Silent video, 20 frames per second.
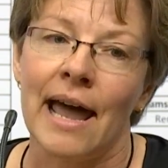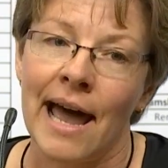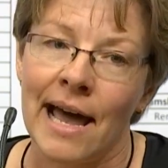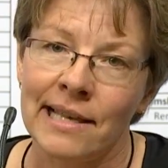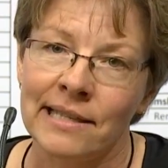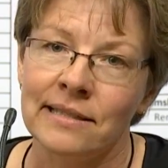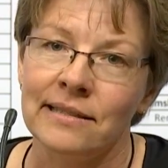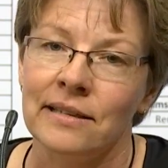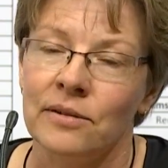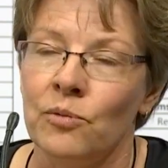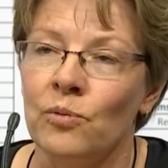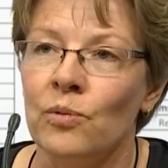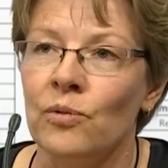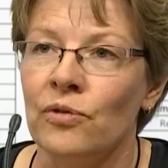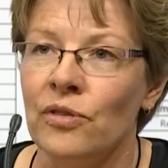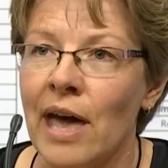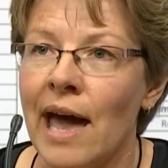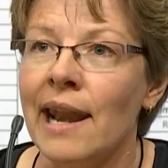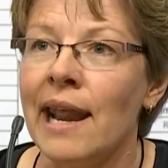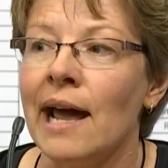ask,
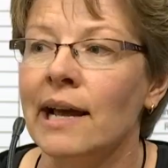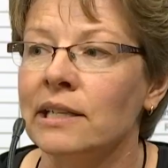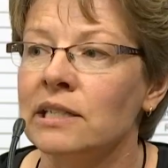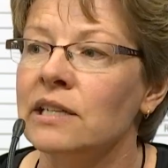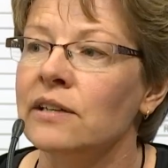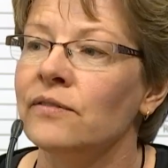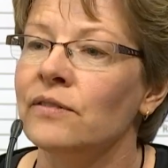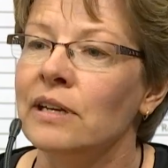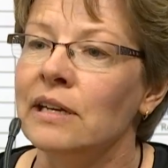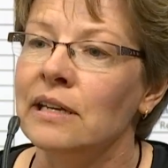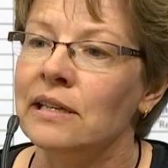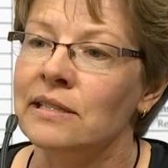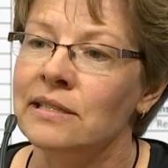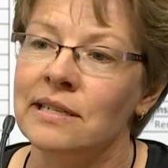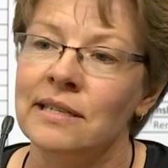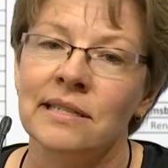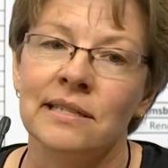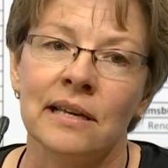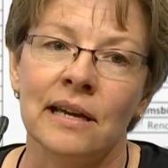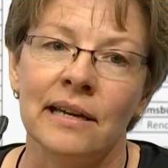that activity
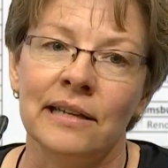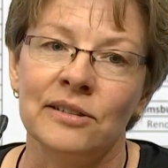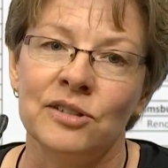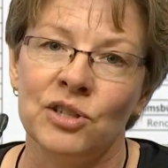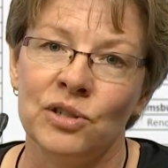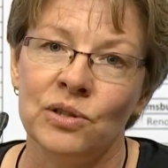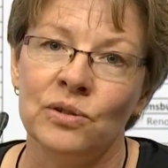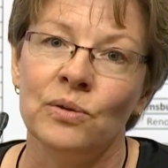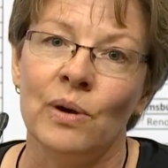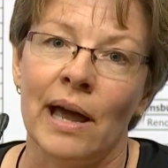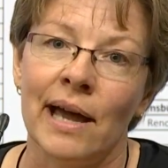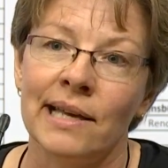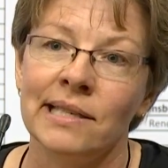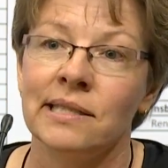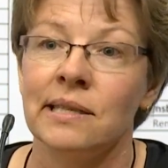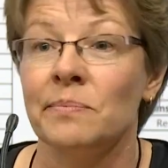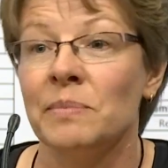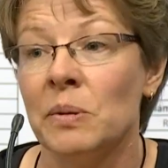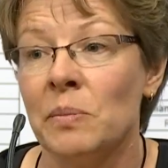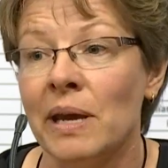is designed to
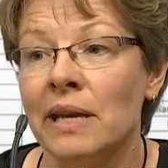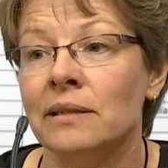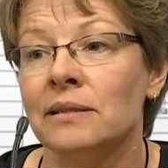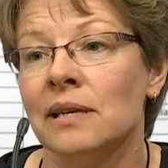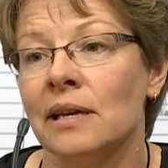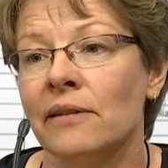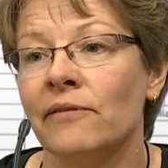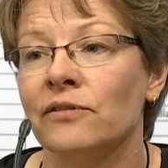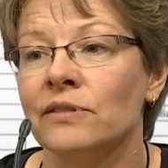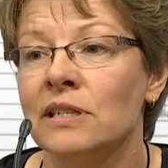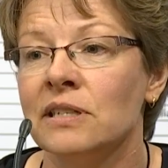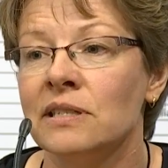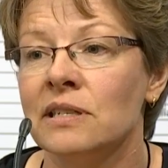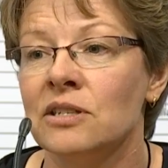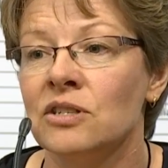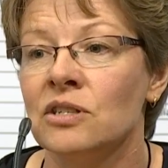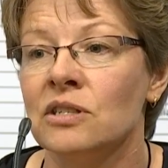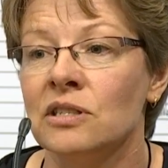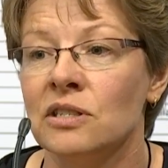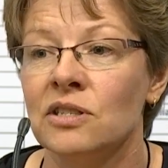ask them to make tough
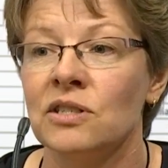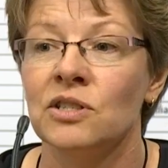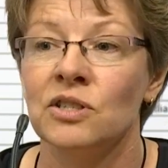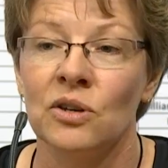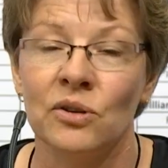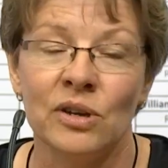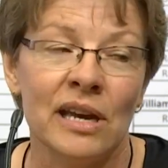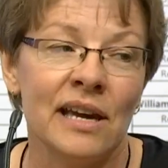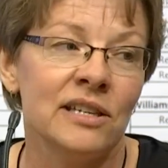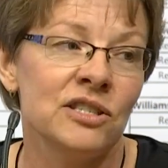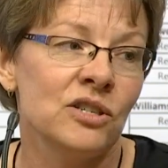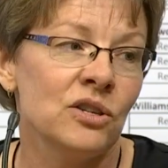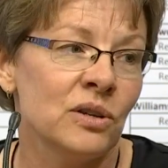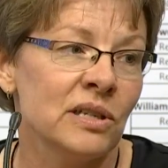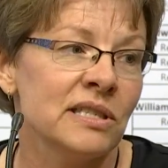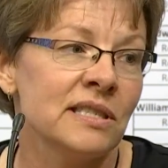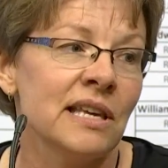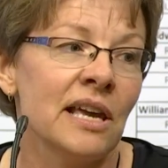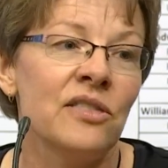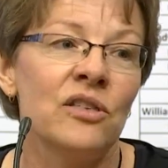decisions. So yes, you
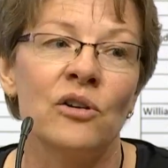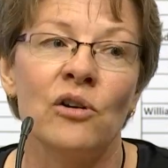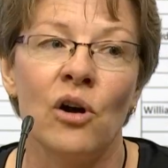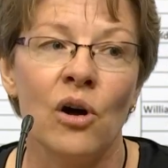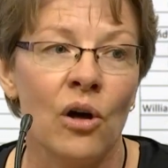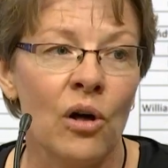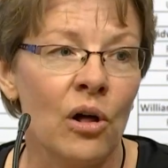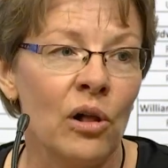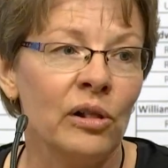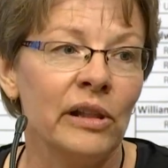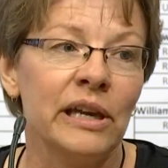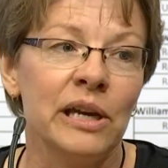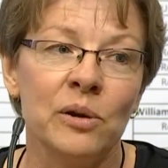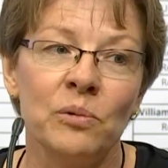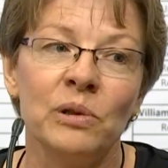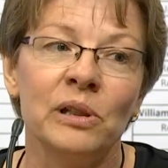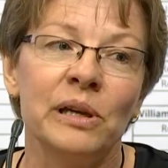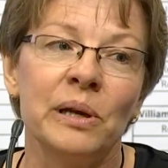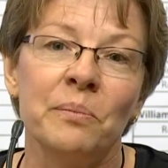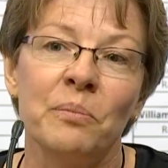can say they're all
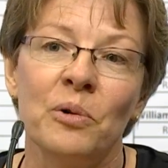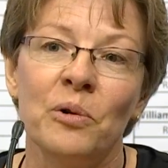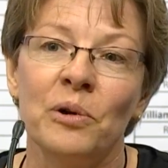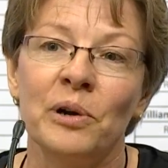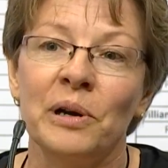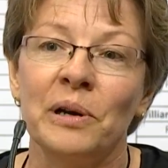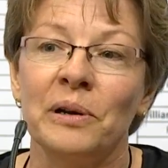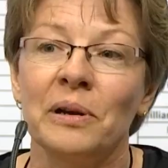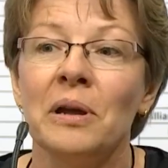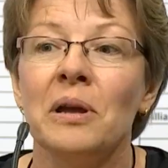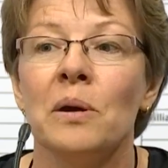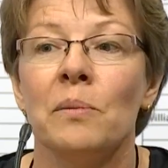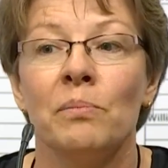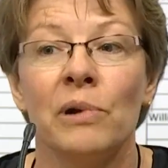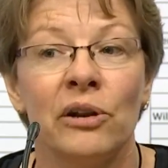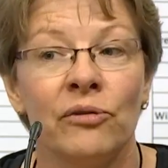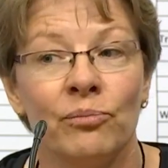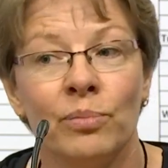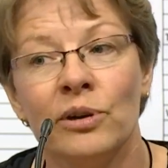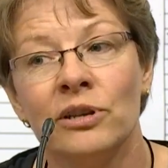equally important,
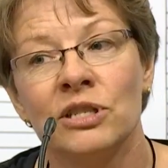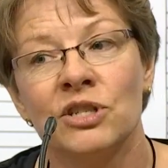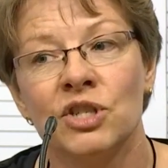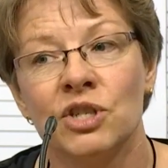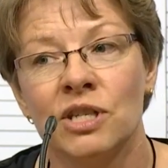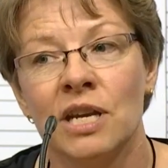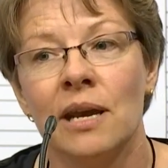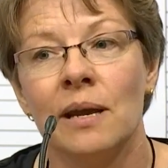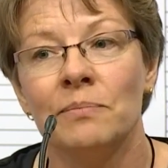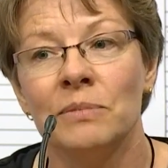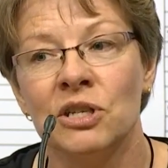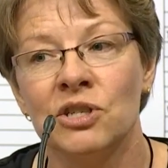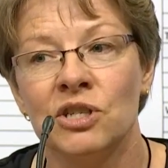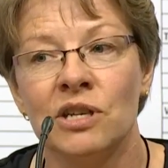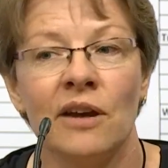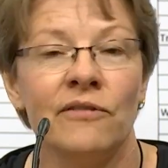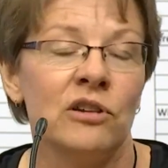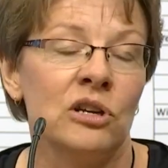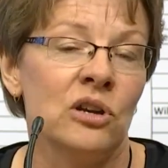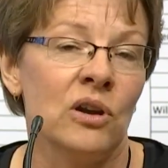but if push came to
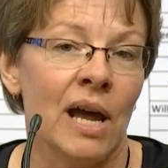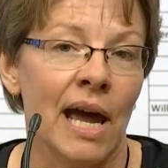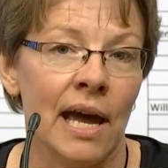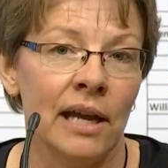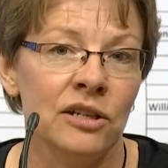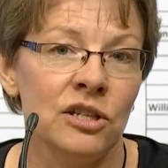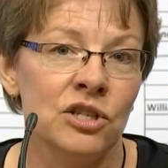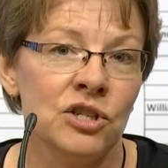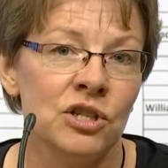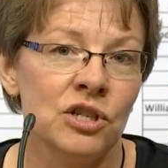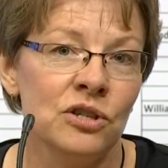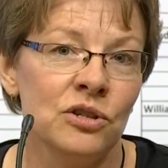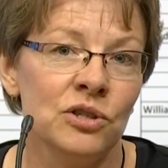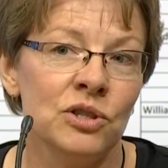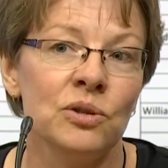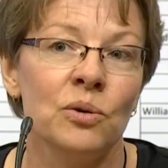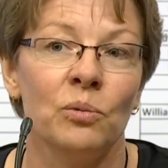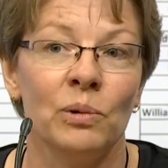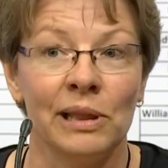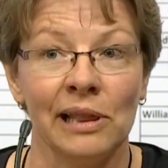shove and you had to
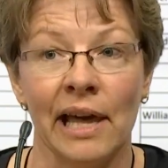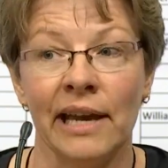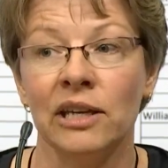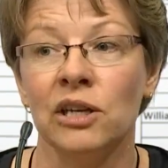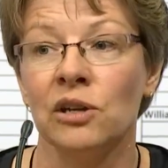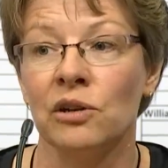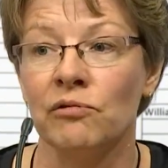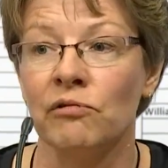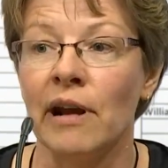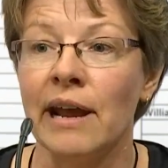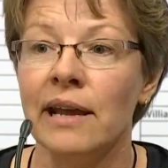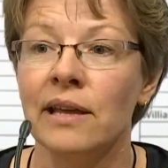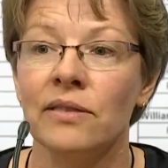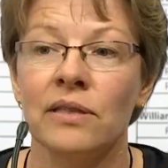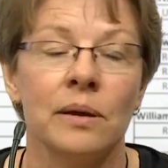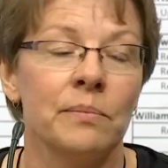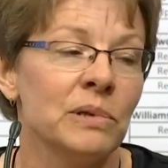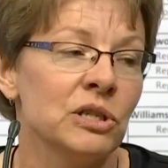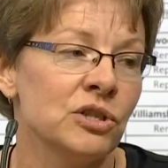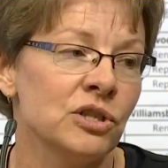choose, we'd like you to
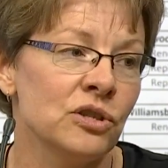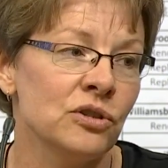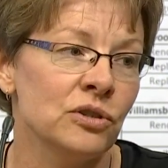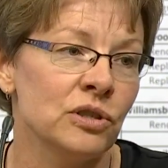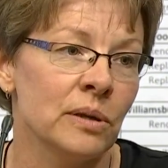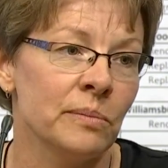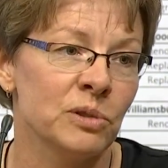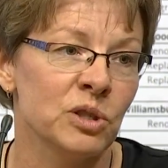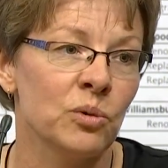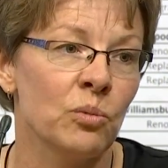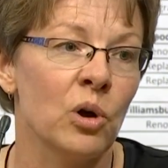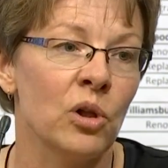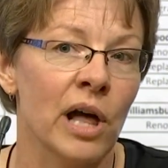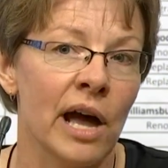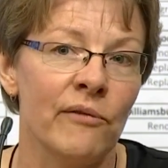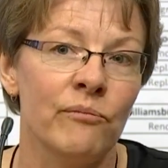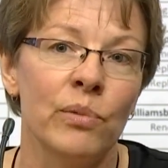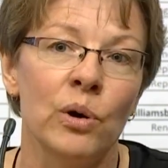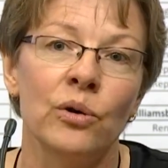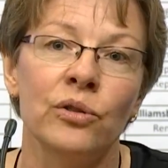rank them and choose them. So we'll
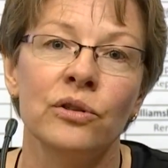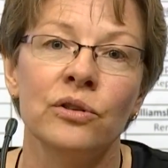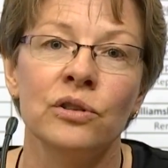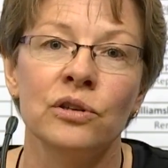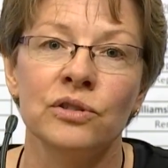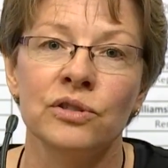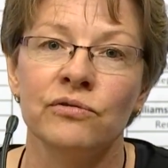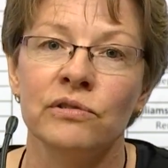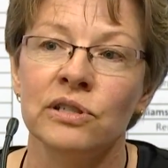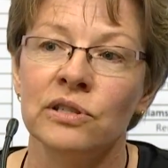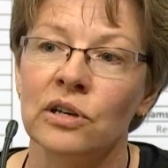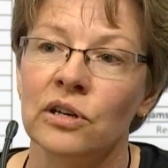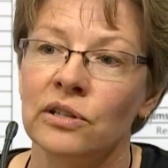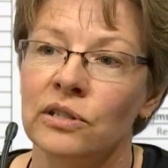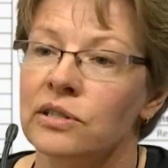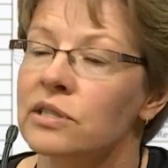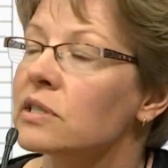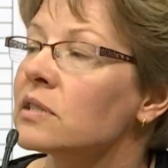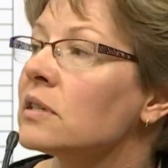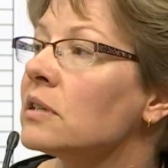have both of those
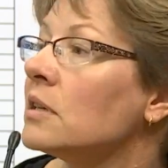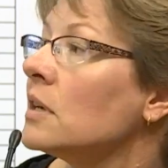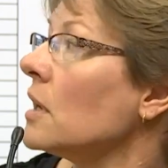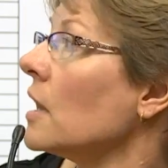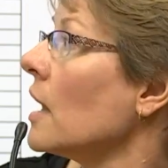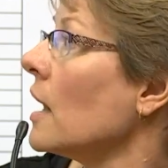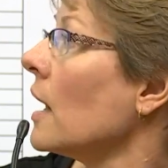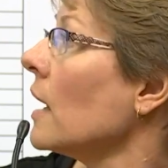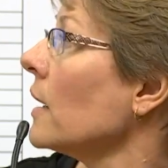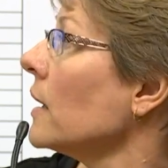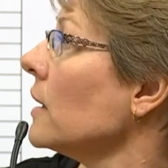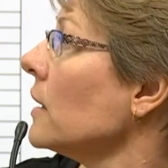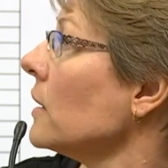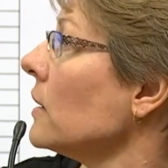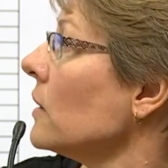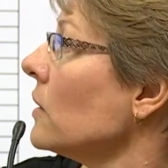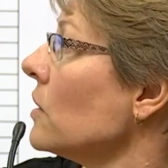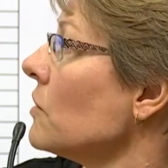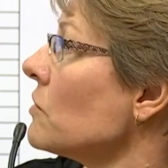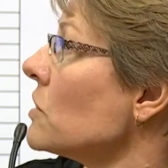results uh,
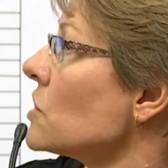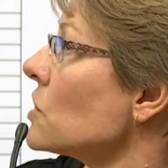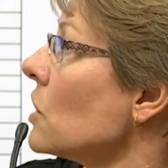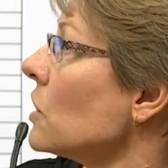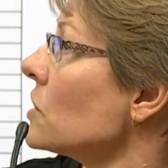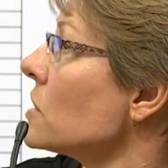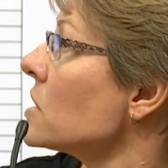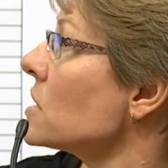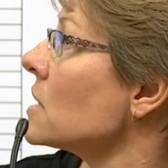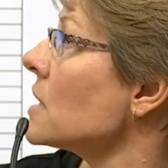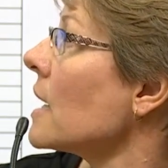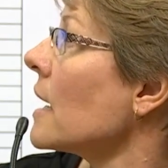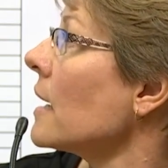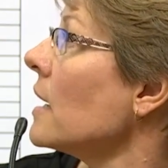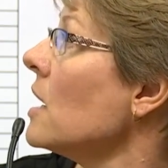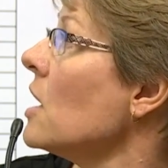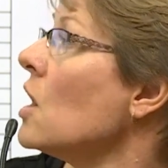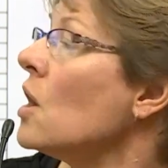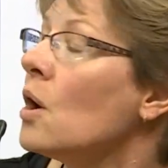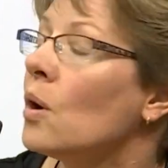in the results
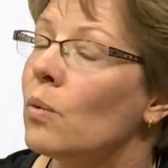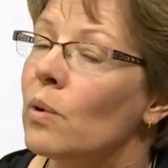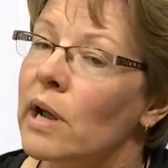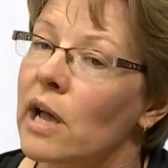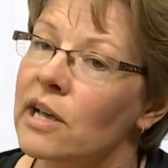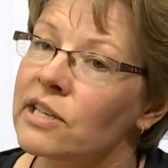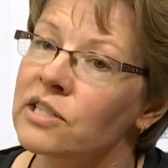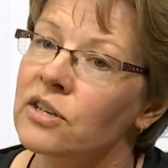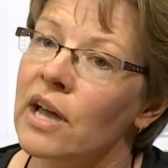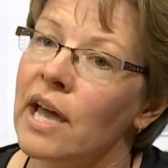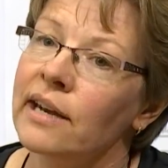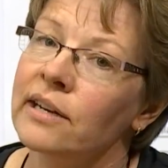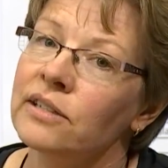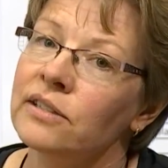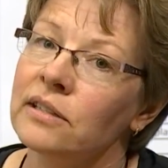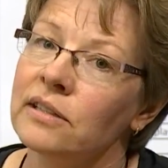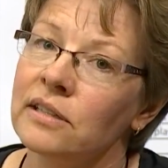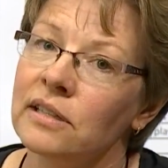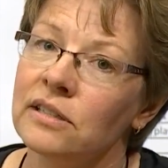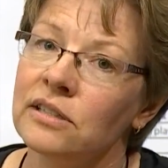today. We also had a
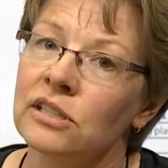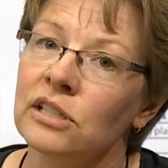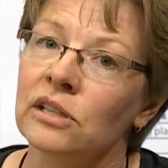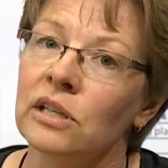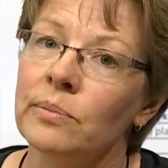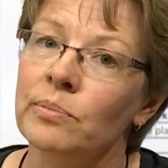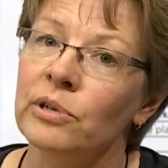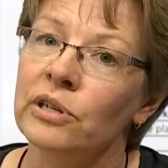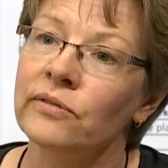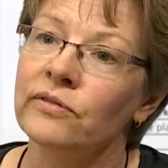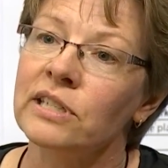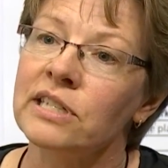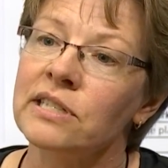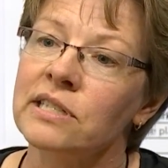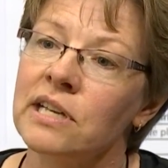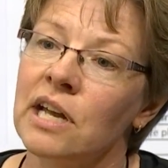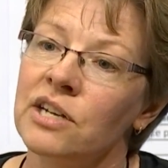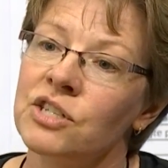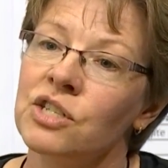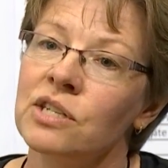deliberative
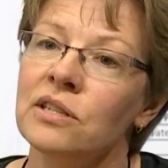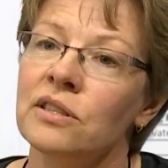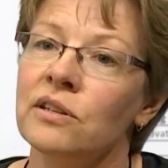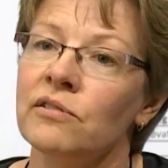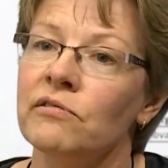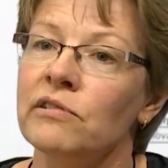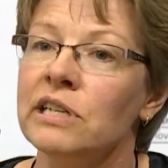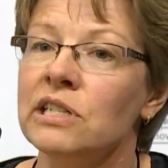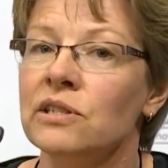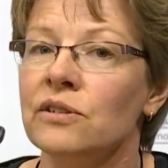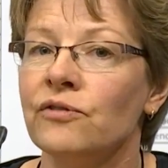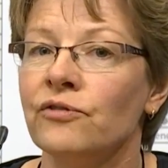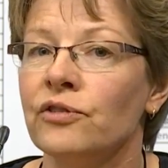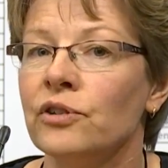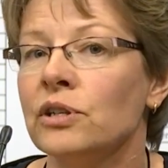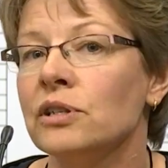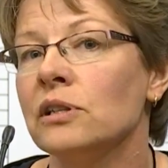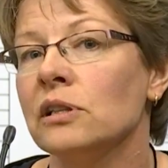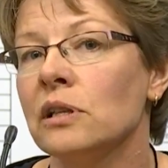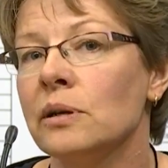discussion. The reason
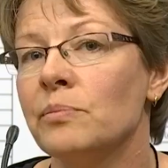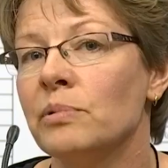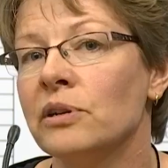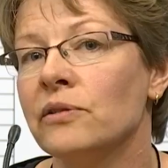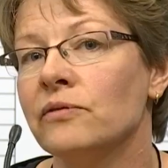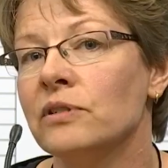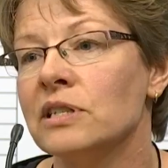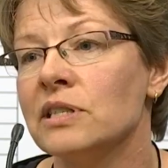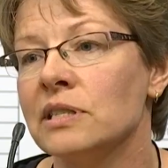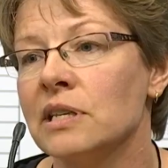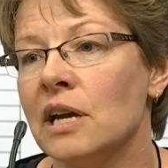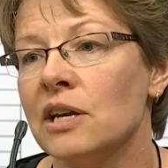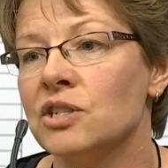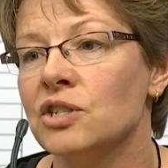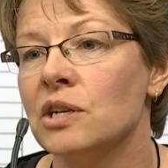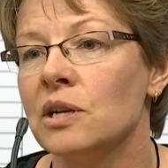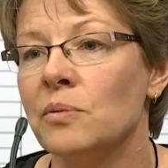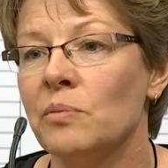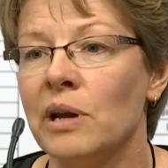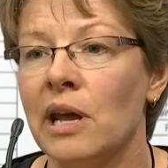for a deliberative
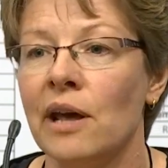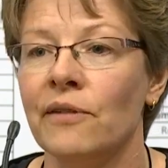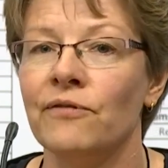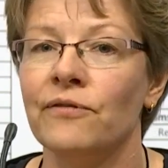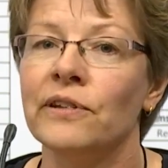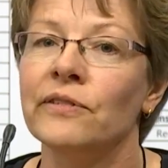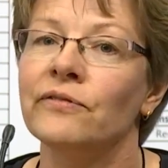discussion, and we had